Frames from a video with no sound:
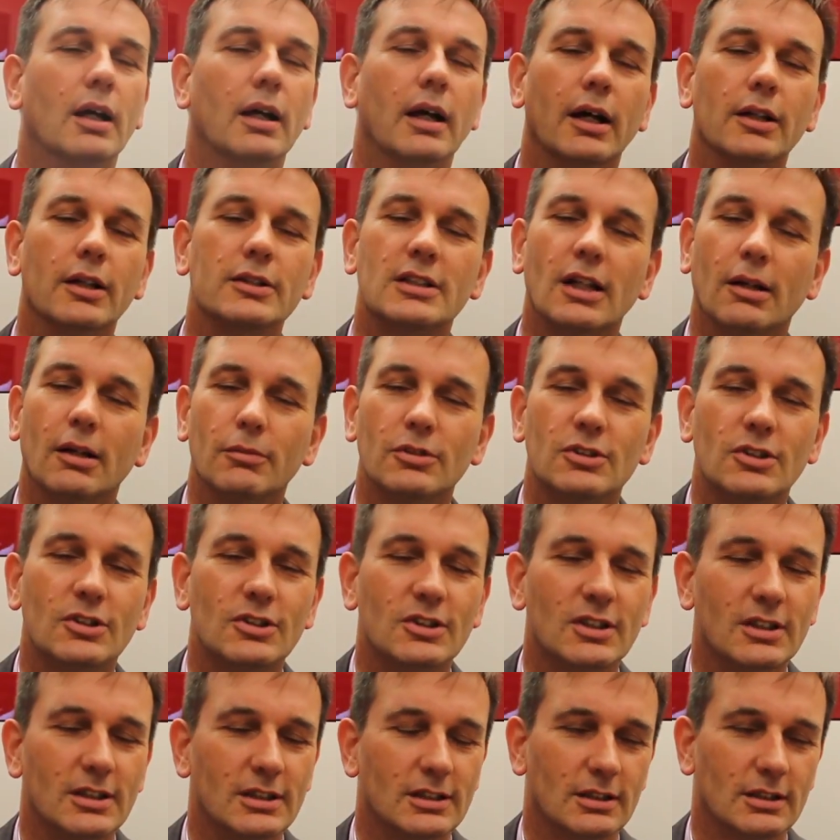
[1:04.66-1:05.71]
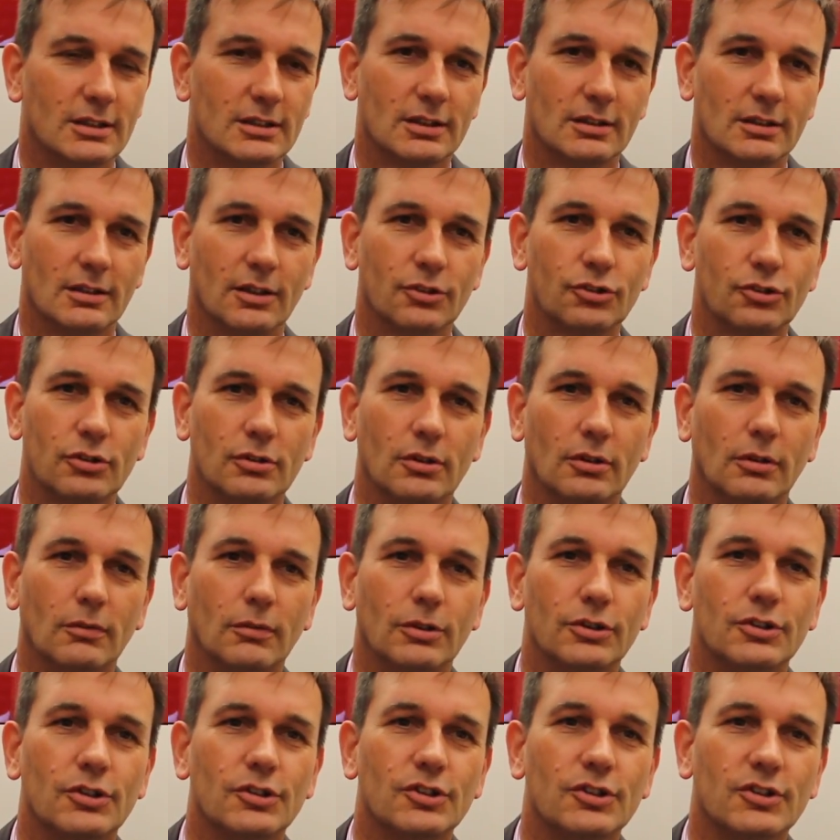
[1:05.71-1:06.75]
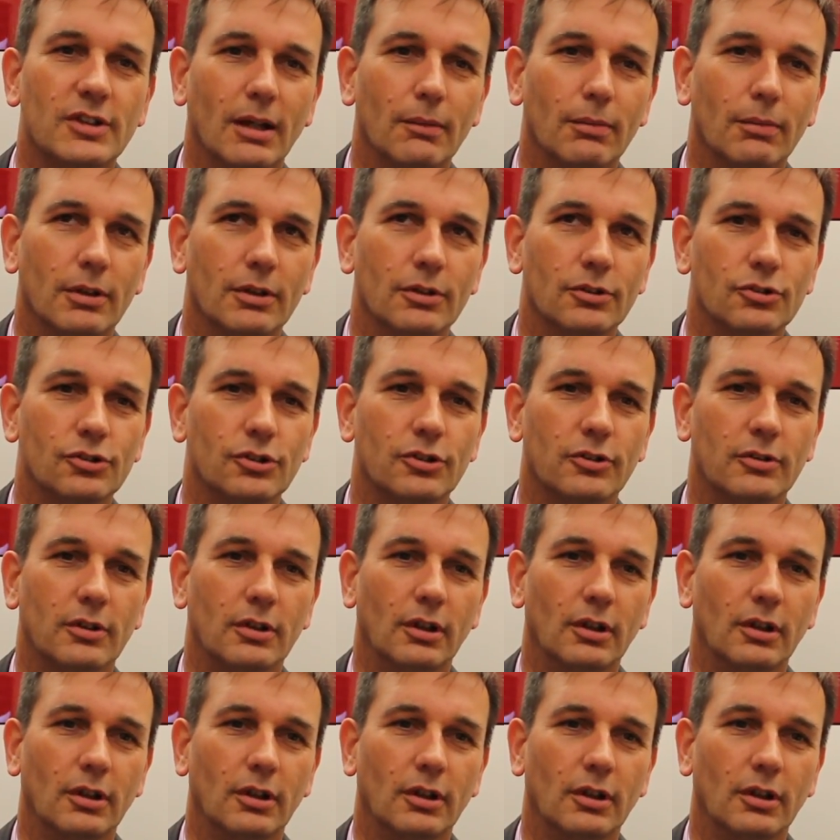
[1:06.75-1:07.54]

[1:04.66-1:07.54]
Alzheimer's Disease International was established